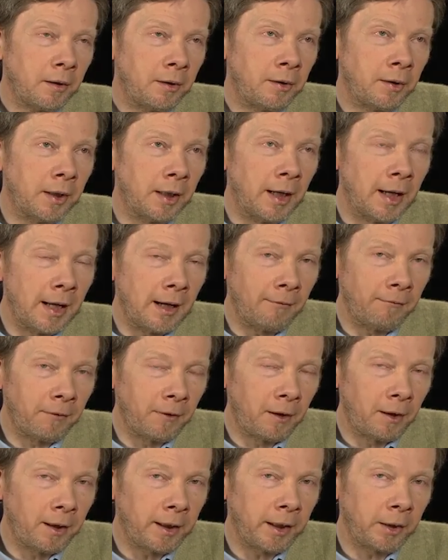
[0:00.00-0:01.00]
the
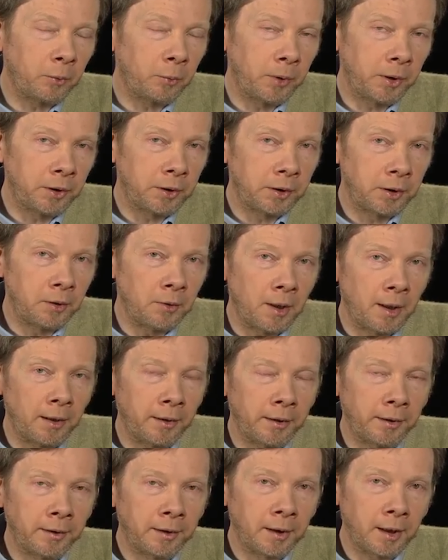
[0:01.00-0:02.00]
level at which you
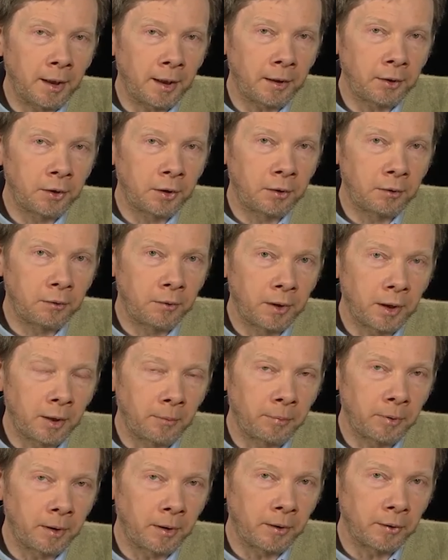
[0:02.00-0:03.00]
are attached to
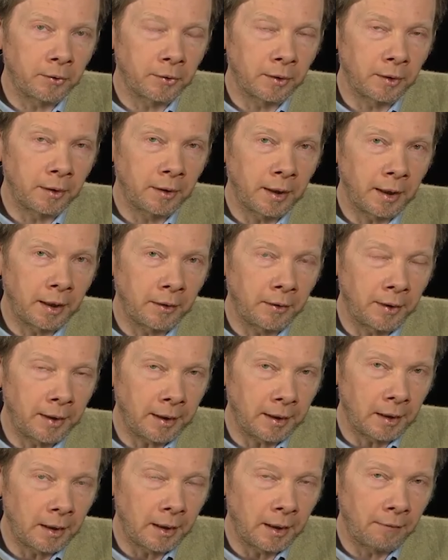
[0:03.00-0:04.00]
that person, at
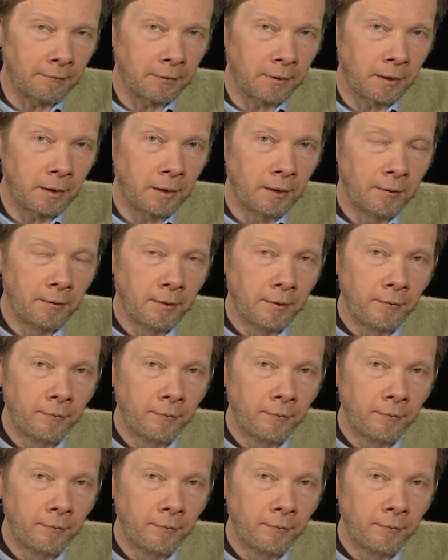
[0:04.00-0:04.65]
that level,